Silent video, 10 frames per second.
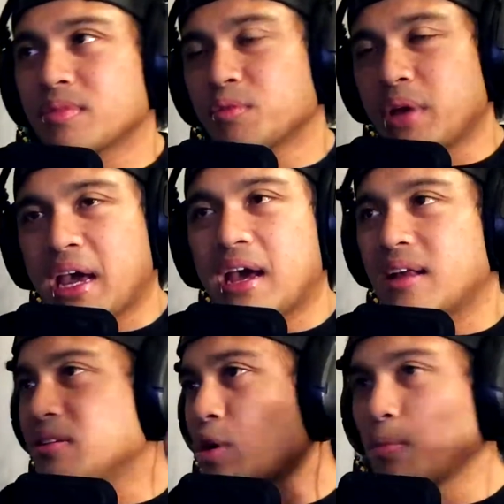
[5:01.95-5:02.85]
we
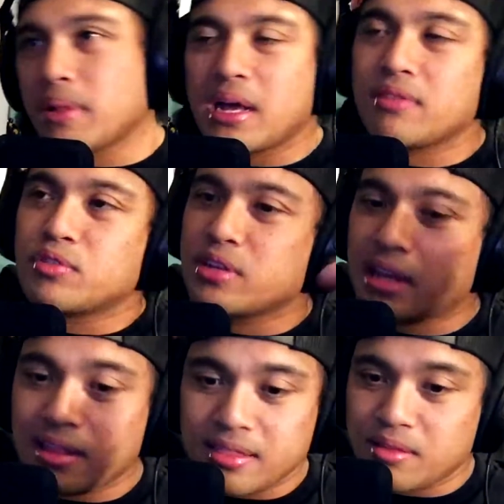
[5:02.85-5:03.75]
had no plan of doing
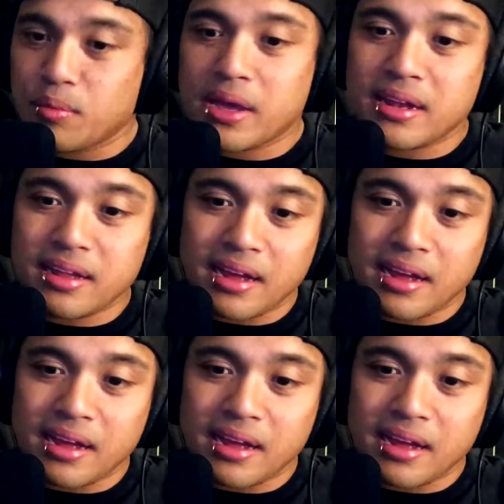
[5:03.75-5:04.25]
it and the way